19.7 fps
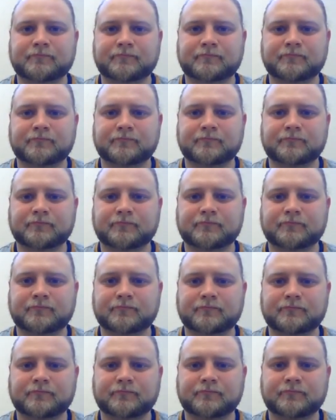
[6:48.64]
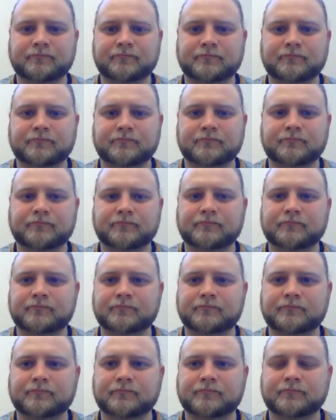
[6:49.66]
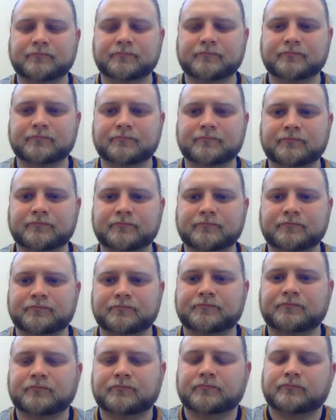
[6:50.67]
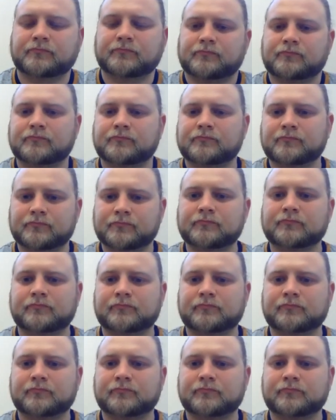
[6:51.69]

The person shown says nothing.